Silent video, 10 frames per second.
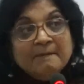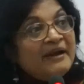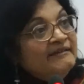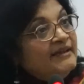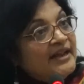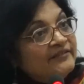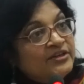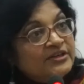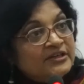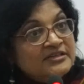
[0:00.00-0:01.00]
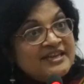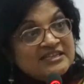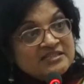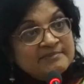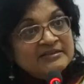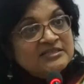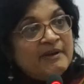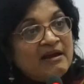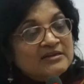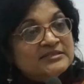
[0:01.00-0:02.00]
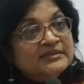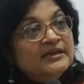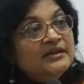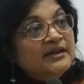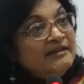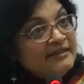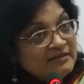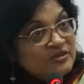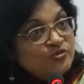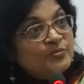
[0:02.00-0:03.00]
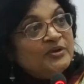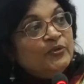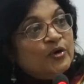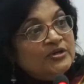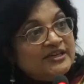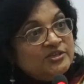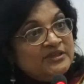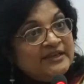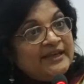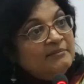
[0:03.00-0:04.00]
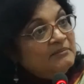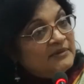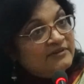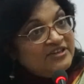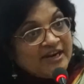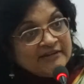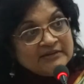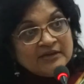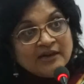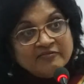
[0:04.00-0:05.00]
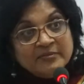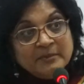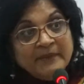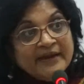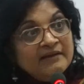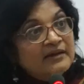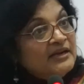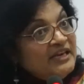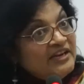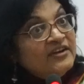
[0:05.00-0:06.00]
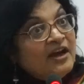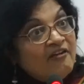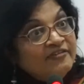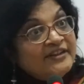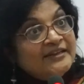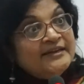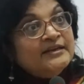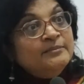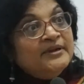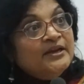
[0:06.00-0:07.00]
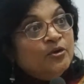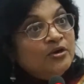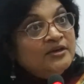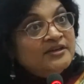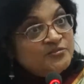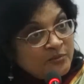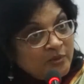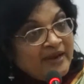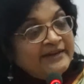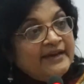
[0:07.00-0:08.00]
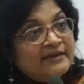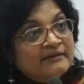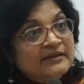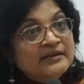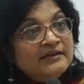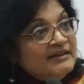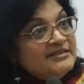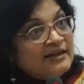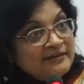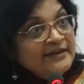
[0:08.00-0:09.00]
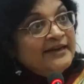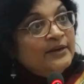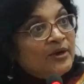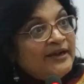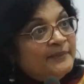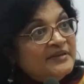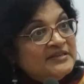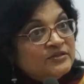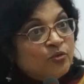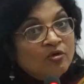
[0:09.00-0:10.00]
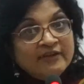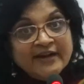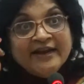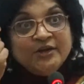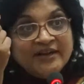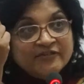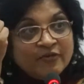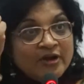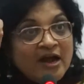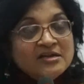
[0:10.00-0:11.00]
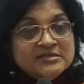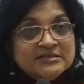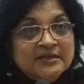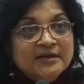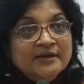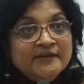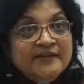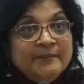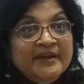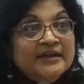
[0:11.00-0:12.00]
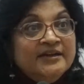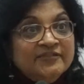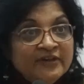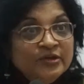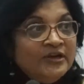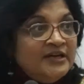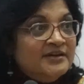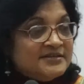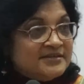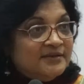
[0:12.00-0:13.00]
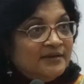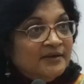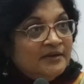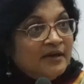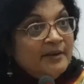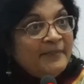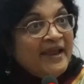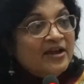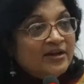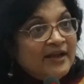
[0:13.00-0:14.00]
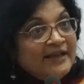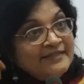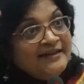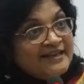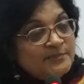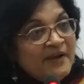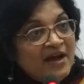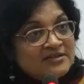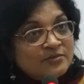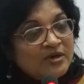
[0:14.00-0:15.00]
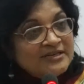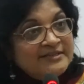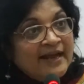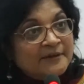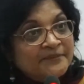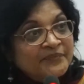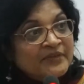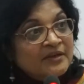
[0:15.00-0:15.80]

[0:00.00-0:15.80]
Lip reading: But they never did it. 6 months passed, and then the Supreme Court judgment came rejecting the government plea. Even after that they didn't bring an ordinance, we were waiting. And suddenly what happens is, overnight, 24 hours, they bring a different ordinance and a bill, and that gets passed. What is that?